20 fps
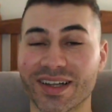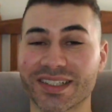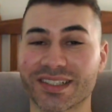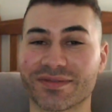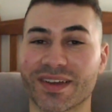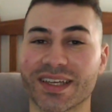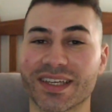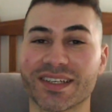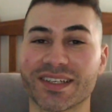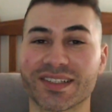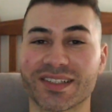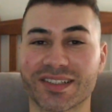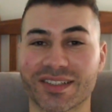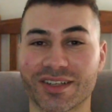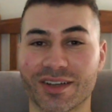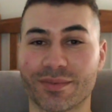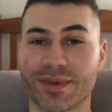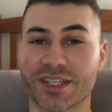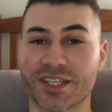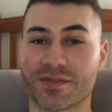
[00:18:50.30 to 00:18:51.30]
Guys, thank you
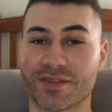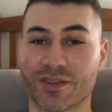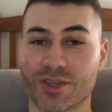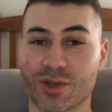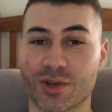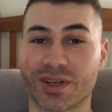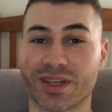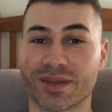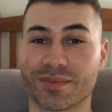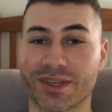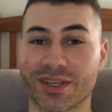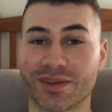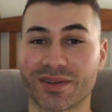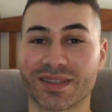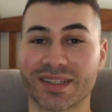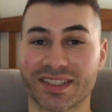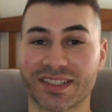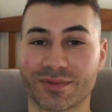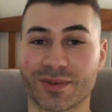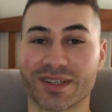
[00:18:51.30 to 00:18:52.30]
so much for joining me
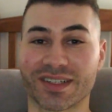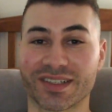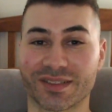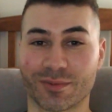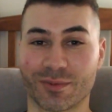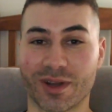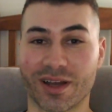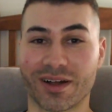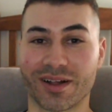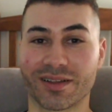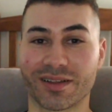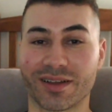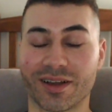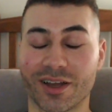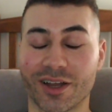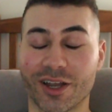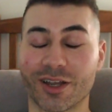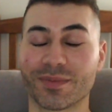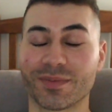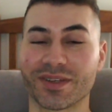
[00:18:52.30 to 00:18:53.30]
on this one as well.
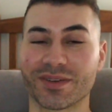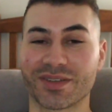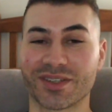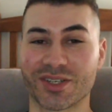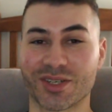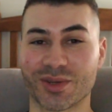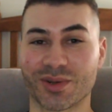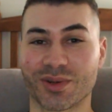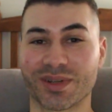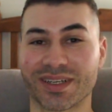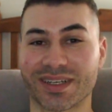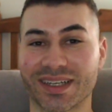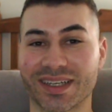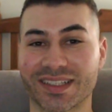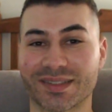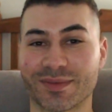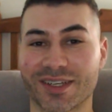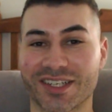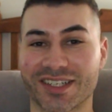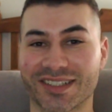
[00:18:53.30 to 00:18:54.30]
I hope you enjoyed it
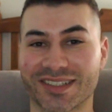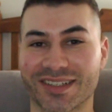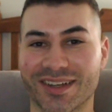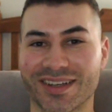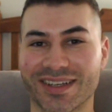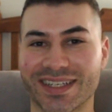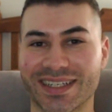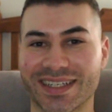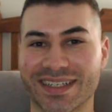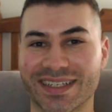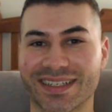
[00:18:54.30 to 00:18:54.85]
as much as I